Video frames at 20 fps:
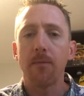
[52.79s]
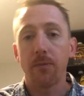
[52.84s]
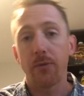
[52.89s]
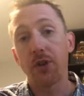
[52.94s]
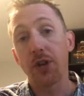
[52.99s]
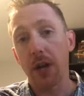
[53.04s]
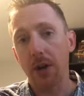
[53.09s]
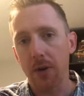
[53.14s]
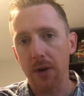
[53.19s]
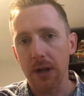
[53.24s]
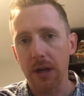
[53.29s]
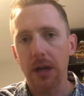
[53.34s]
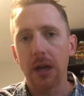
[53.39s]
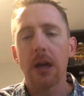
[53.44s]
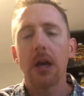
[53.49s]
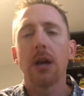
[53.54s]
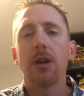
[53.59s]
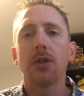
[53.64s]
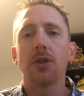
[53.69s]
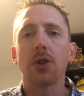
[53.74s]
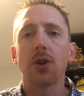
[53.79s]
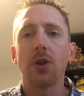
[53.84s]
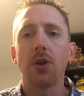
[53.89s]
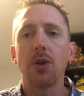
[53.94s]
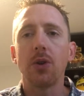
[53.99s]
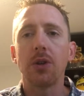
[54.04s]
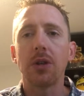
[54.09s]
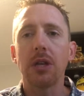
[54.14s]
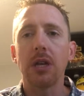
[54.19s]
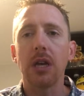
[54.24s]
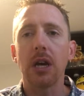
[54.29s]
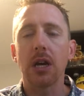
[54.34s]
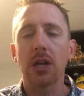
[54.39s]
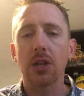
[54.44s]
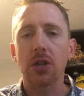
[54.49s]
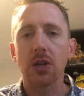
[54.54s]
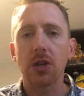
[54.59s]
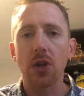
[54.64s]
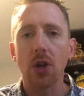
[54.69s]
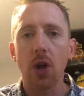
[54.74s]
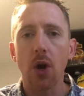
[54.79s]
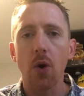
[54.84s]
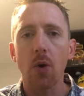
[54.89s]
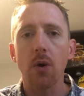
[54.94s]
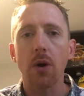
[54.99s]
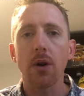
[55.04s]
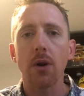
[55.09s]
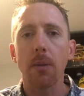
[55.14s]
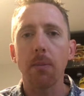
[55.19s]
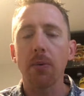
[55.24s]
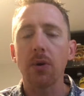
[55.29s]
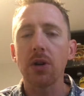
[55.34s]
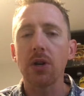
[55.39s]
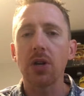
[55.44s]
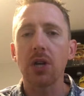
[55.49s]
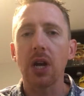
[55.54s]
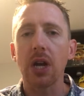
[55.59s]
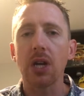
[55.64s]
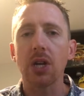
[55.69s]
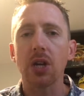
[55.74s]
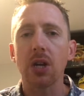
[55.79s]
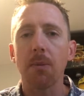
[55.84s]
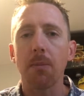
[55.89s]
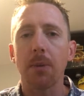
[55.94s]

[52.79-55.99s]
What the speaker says: generally. So you see a slower appreciation,